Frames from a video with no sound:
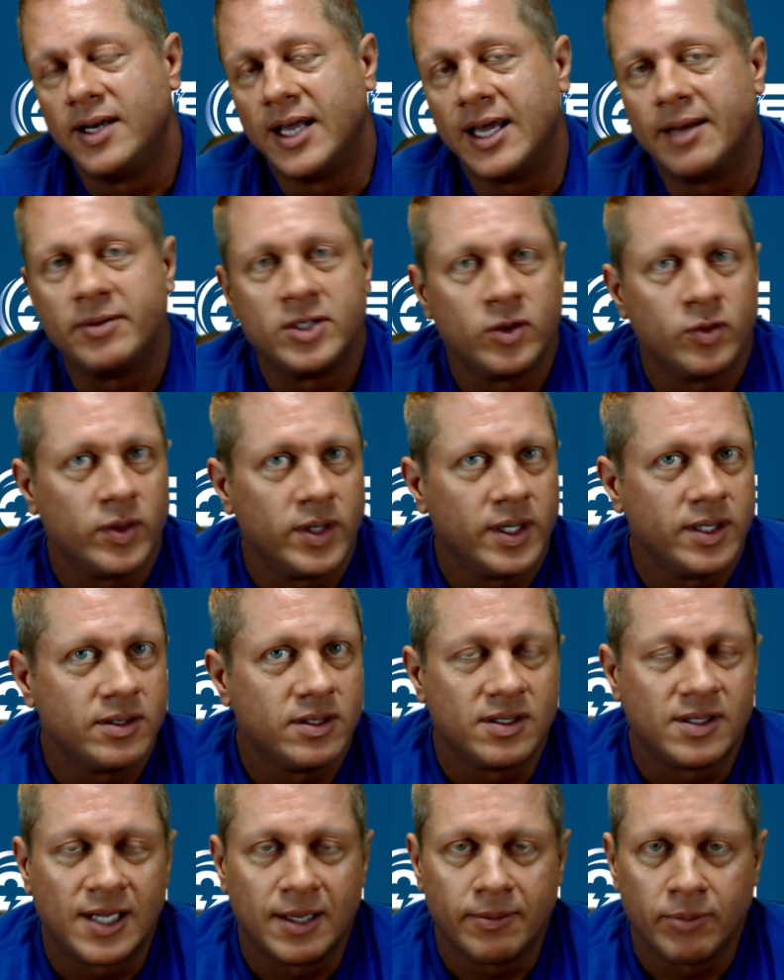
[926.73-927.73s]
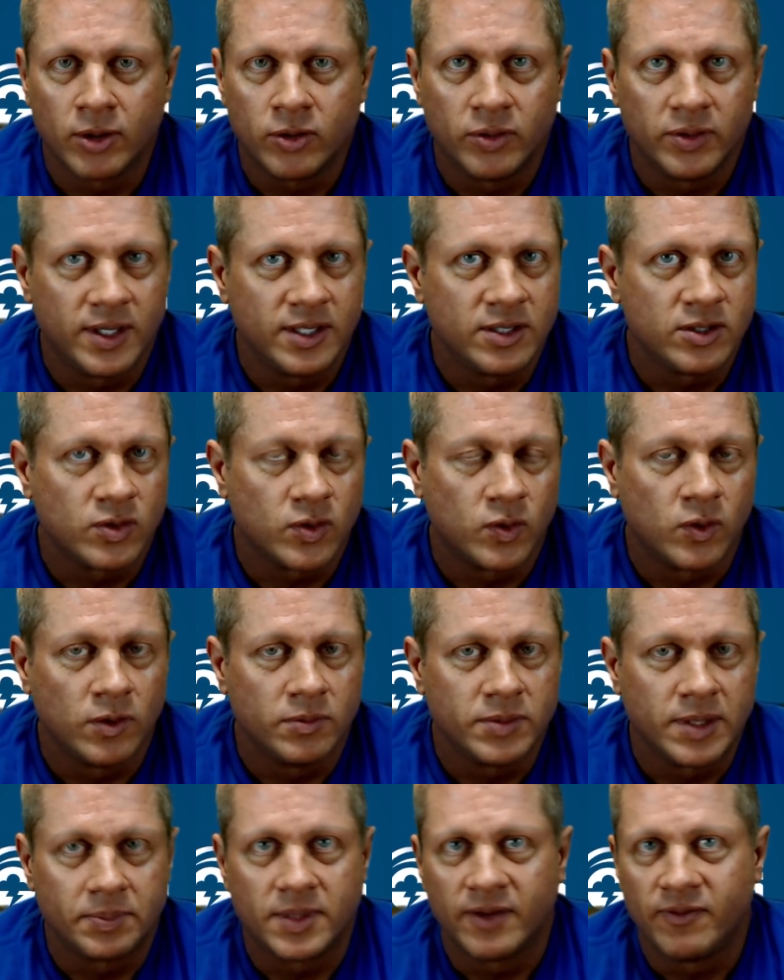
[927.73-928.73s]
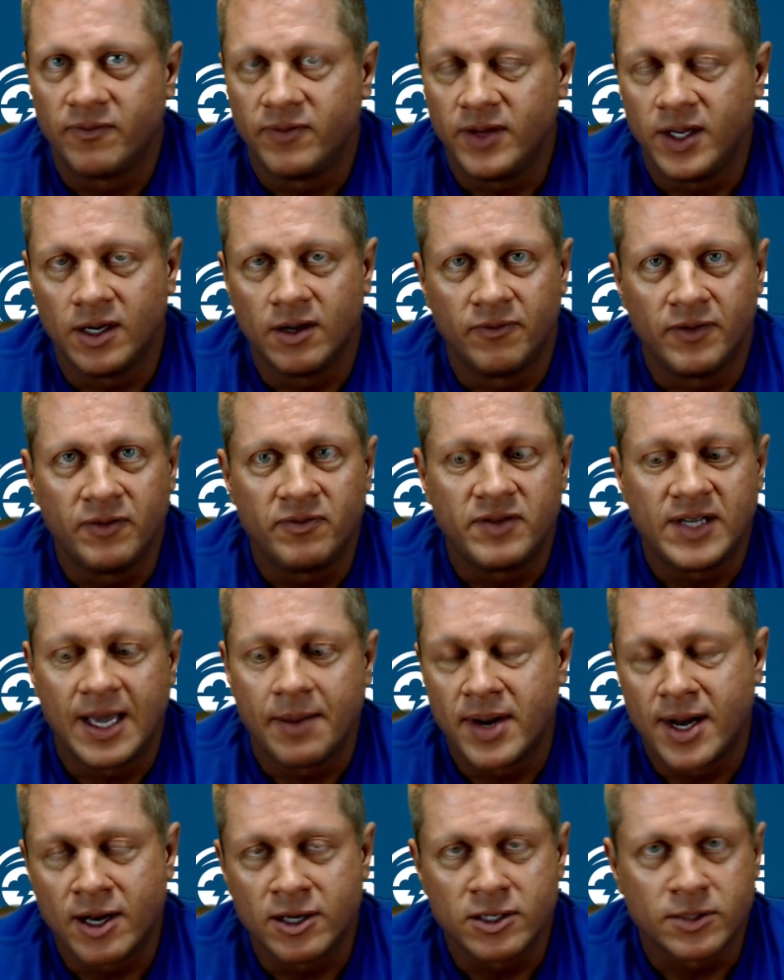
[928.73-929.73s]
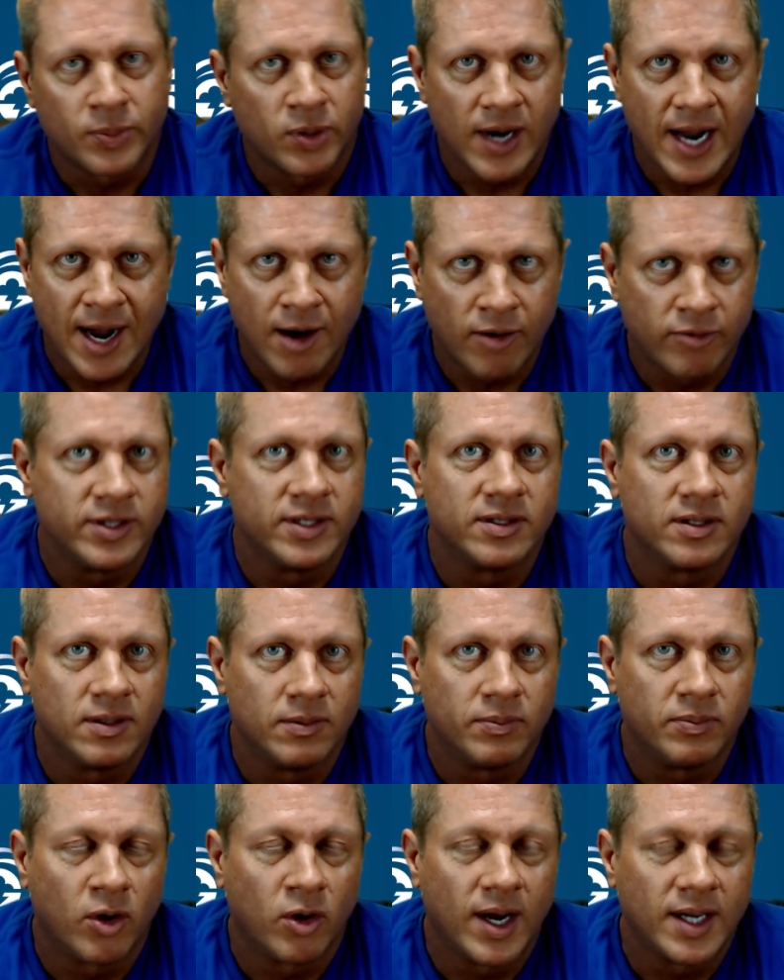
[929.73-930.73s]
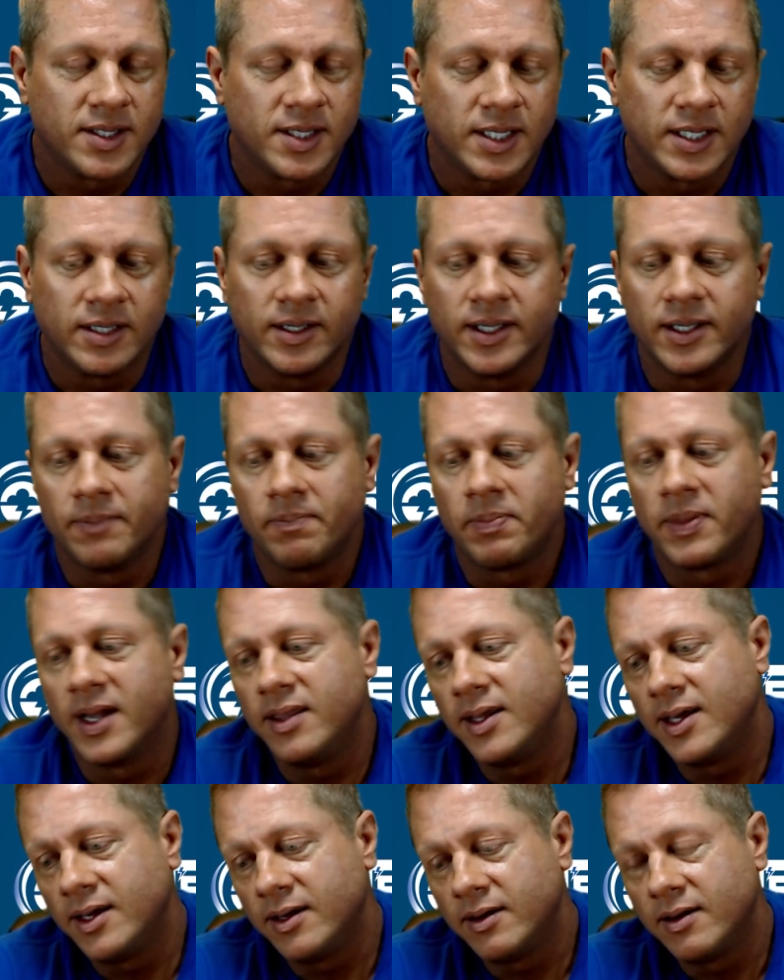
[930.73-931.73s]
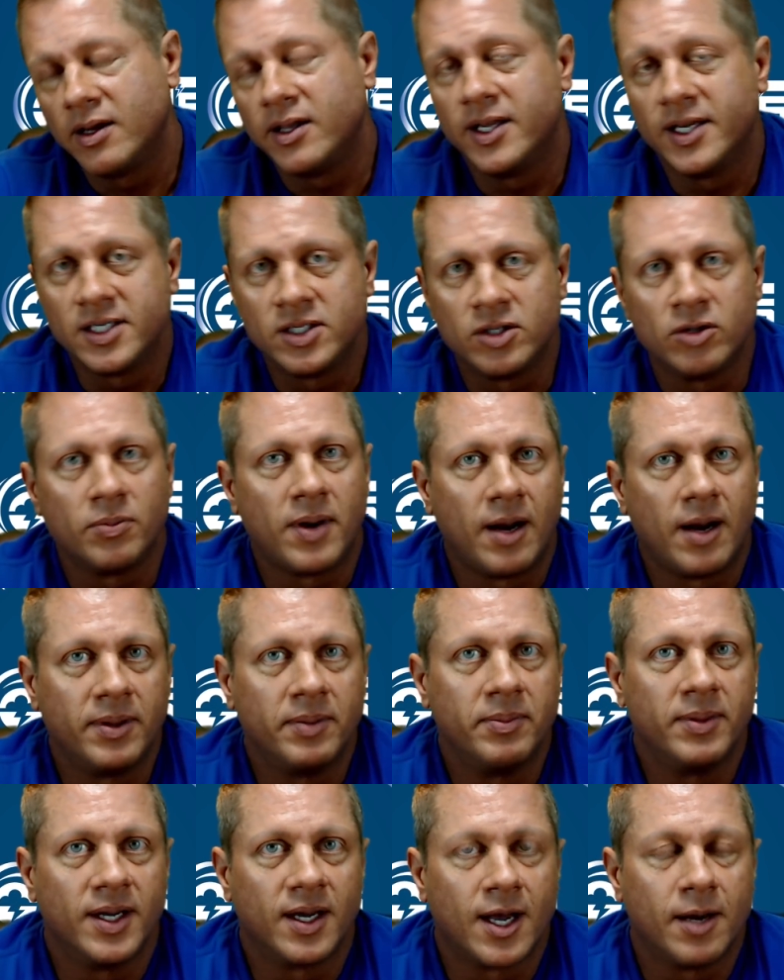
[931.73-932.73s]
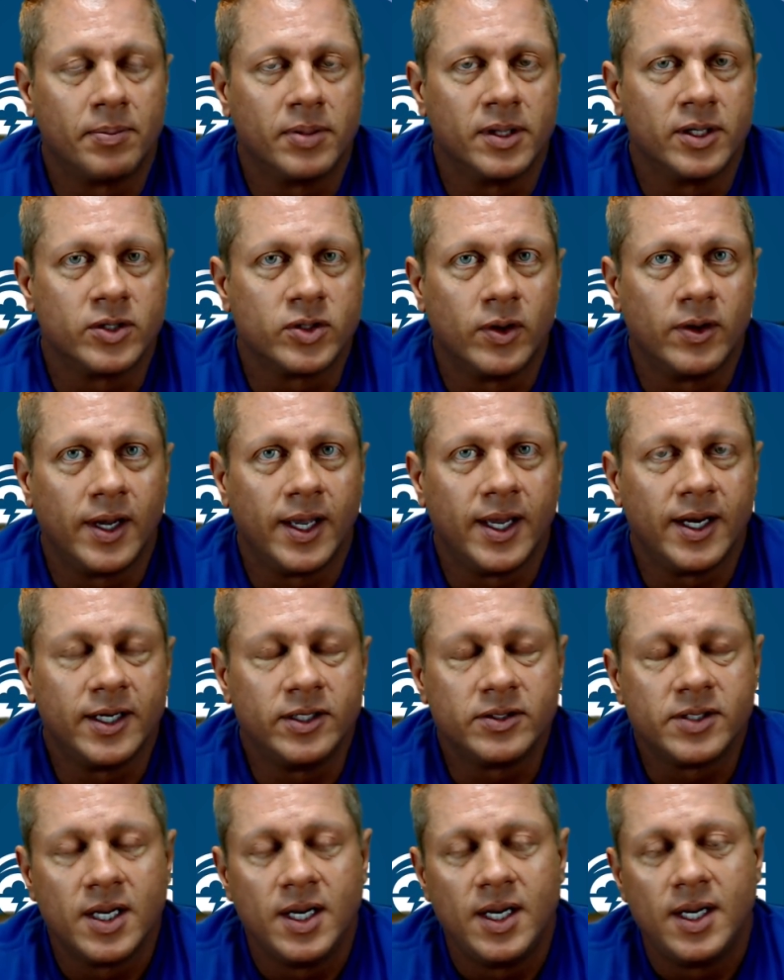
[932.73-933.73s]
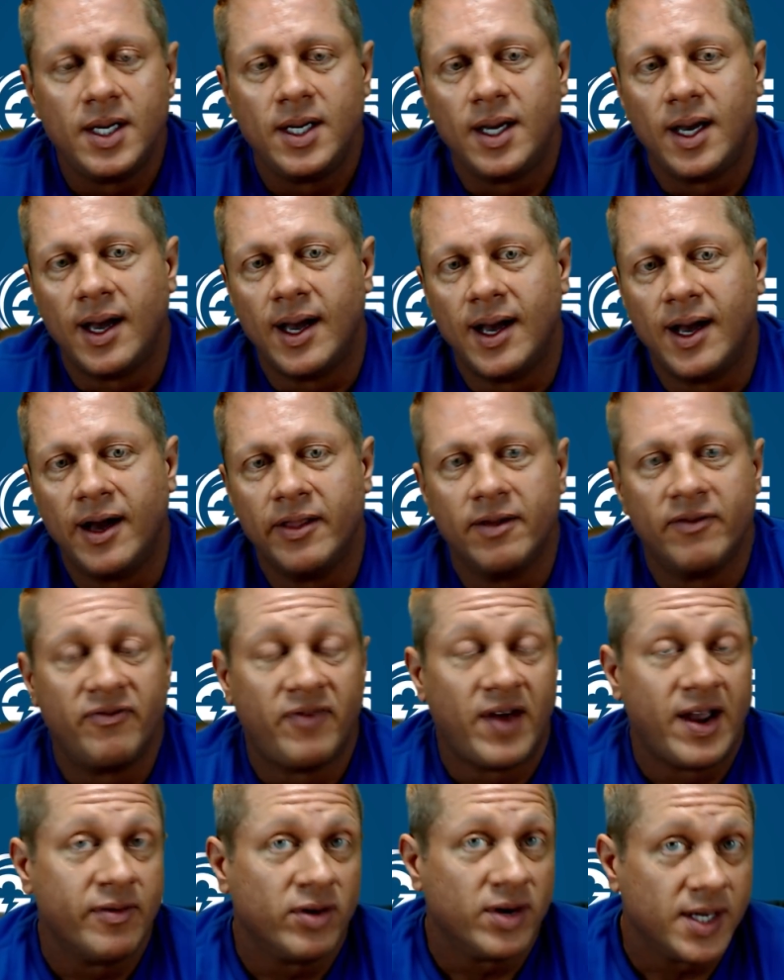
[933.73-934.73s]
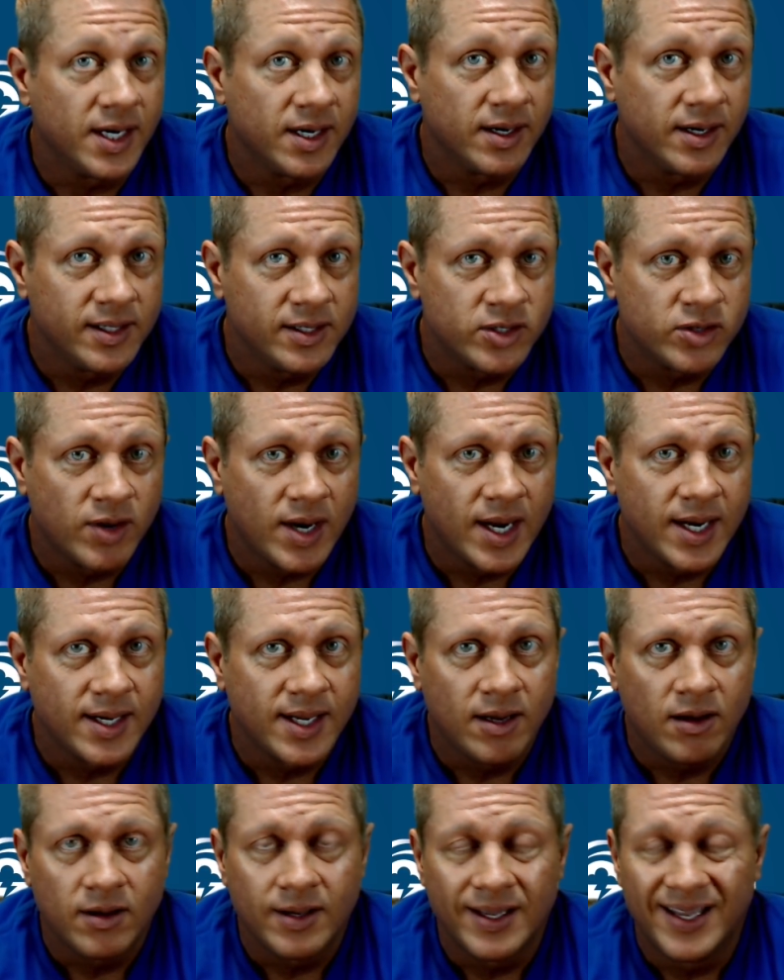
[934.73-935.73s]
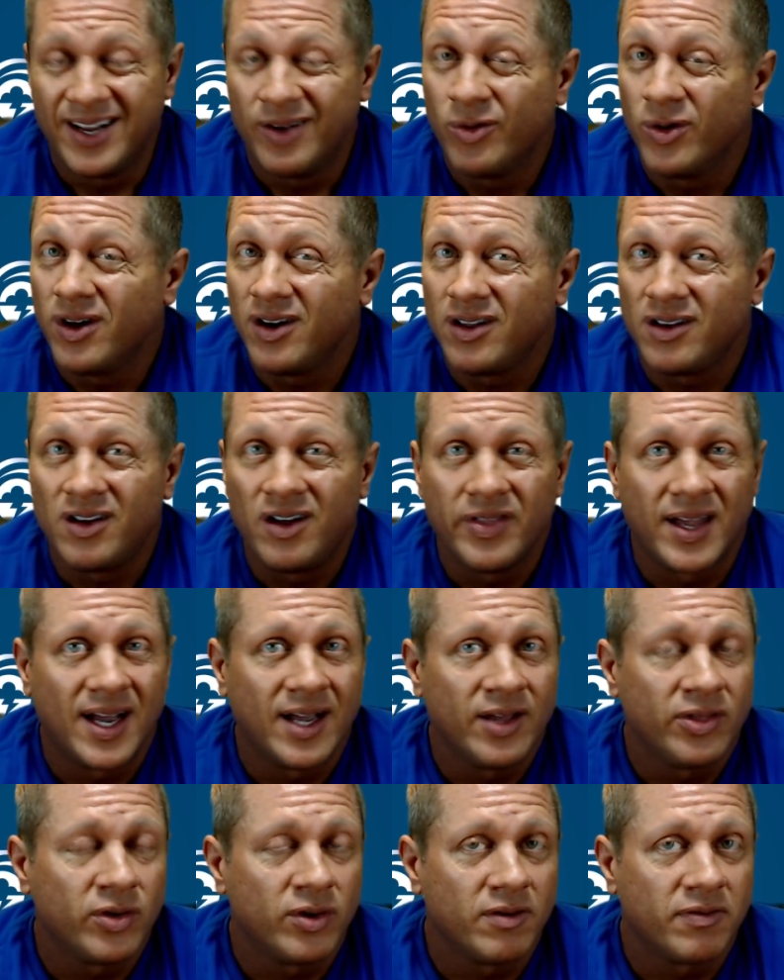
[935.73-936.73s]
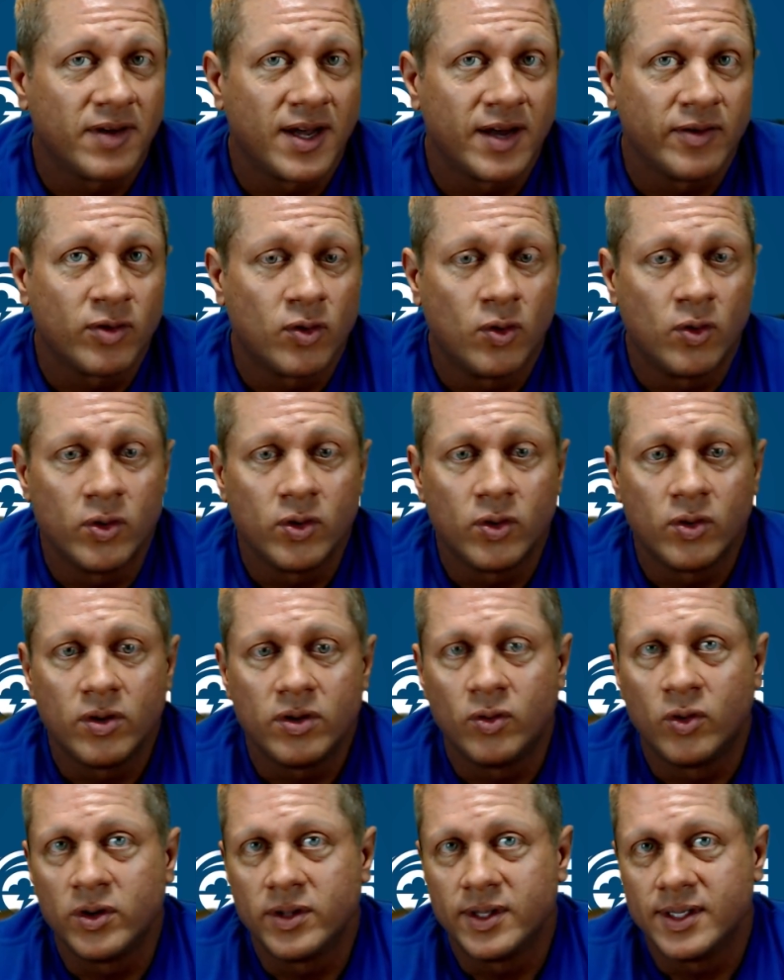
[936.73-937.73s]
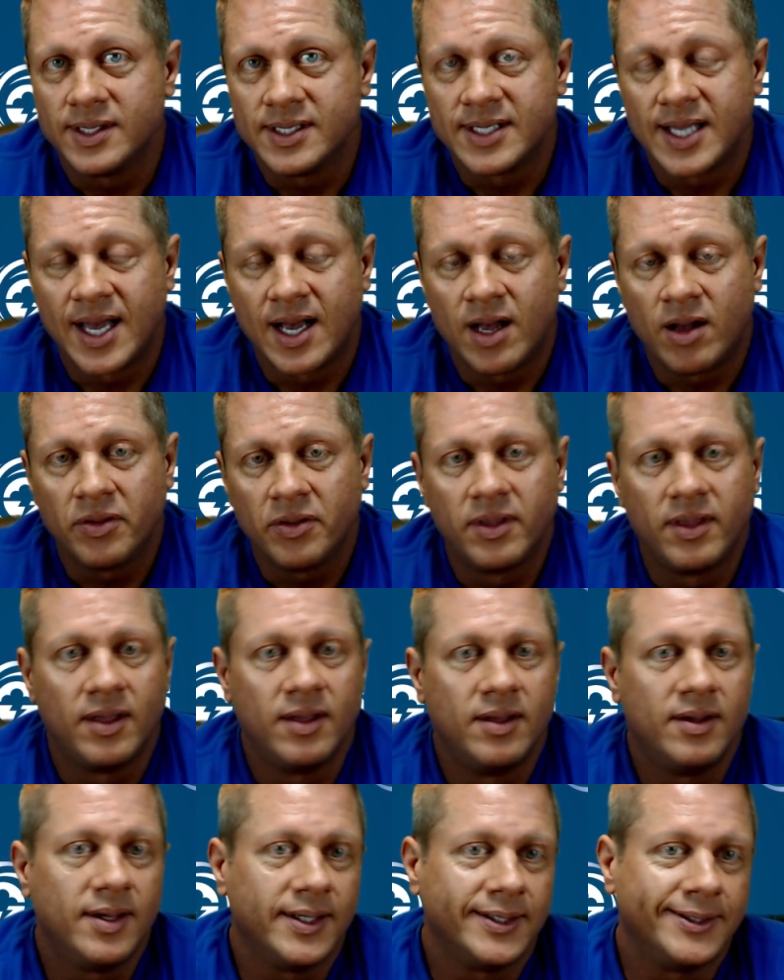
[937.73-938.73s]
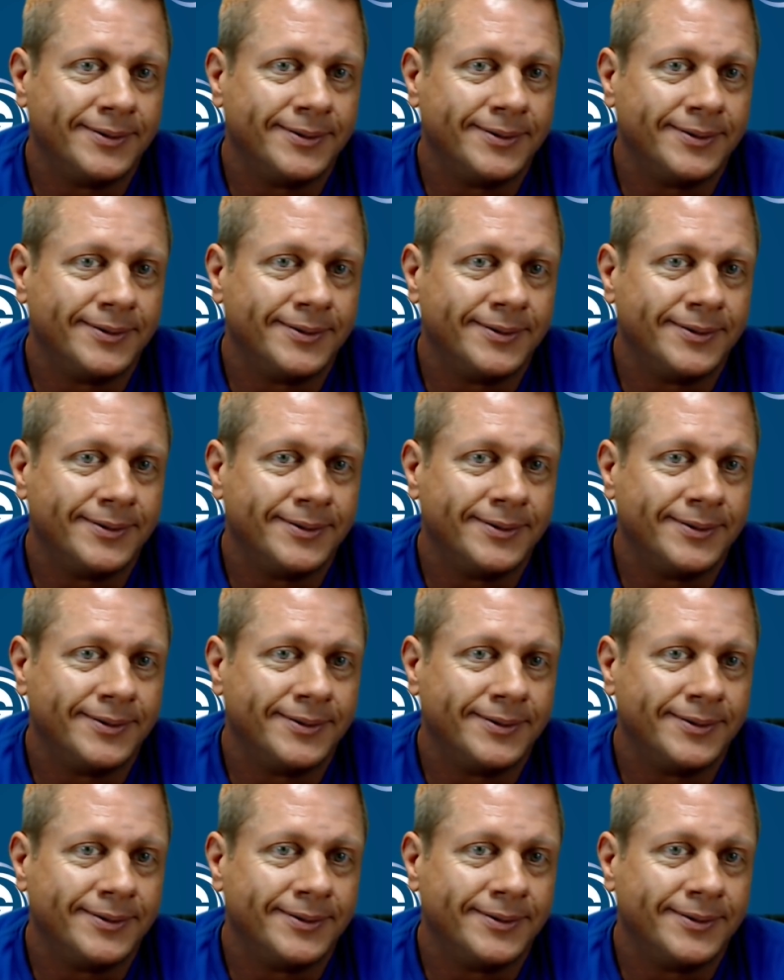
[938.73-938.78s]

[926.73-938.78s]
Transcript: Damaging winds is typical of these storms, up to 58 miles per hour is the criteria. And then, yes, there'll probably be a couple of tornadoes. The favorite areas right now, anywhere along the I-35 corridor, north and south.